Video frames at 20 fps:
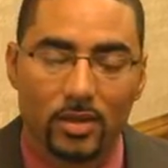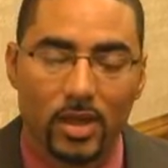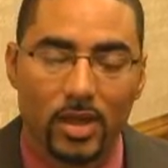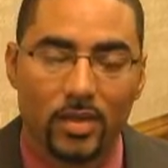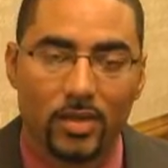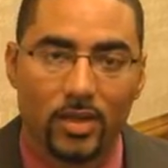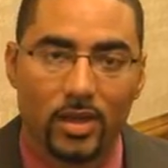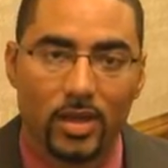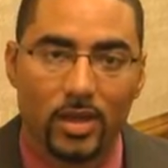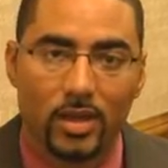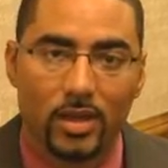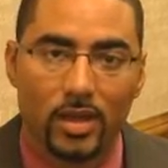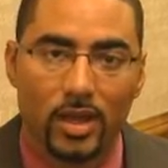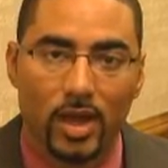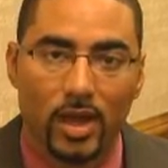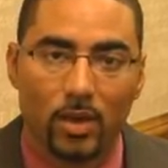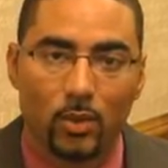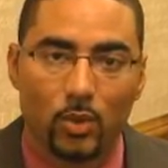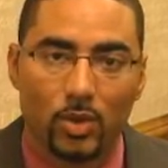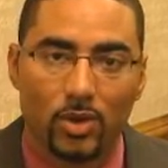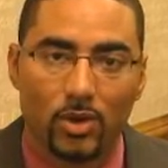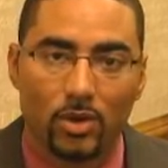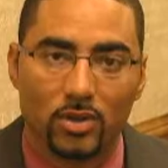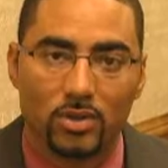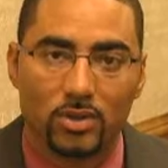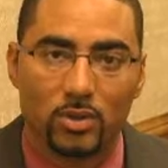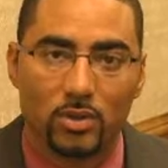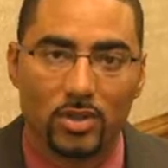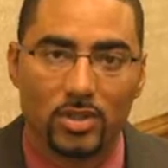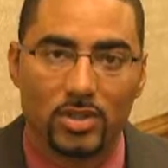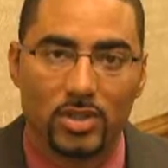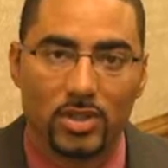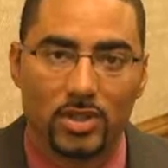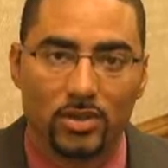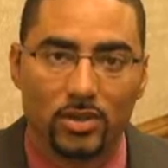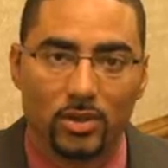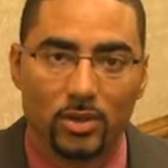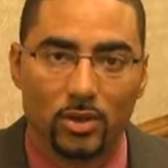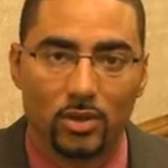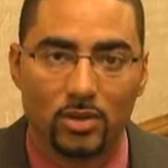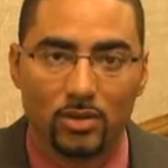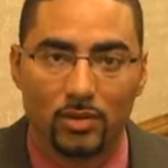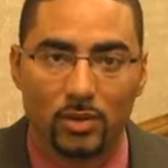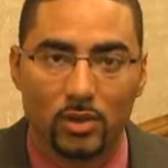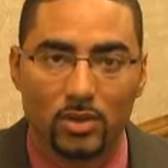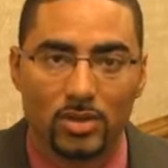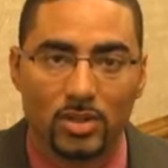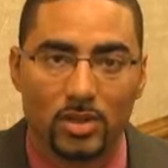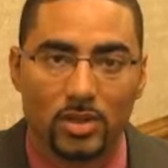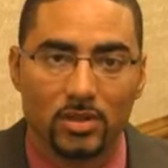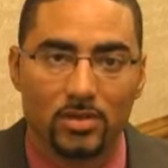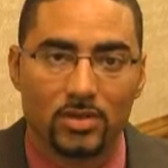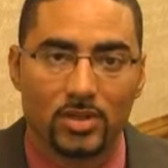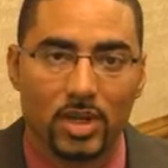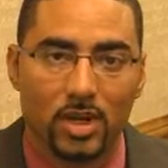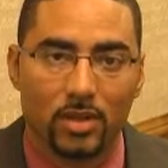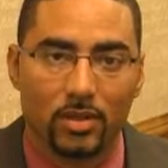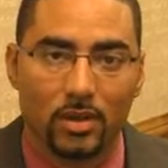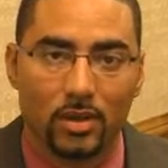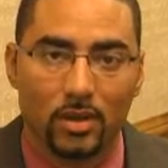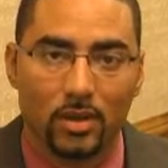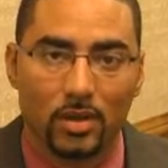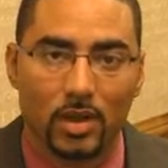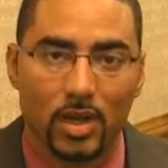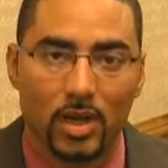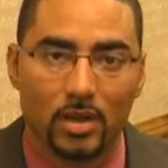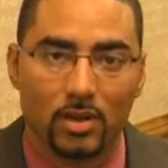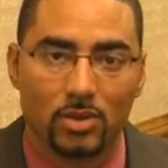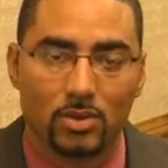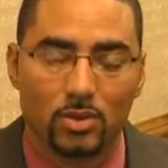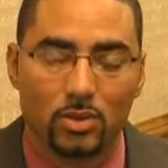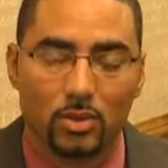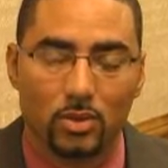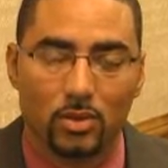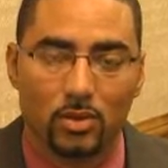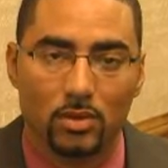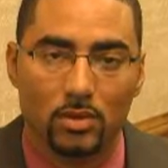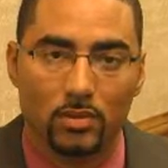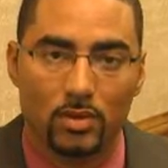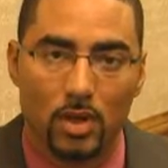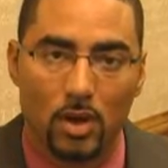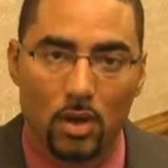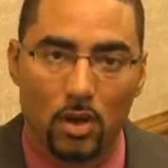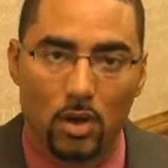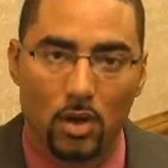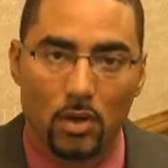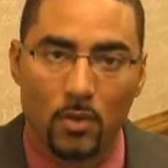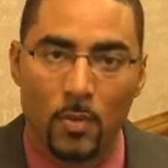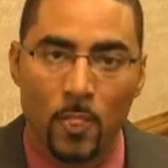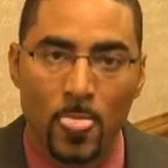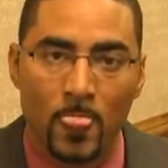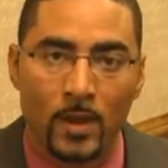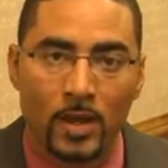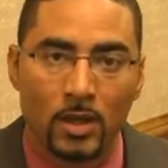And then I went on to attend the University of South Carolina School of Law,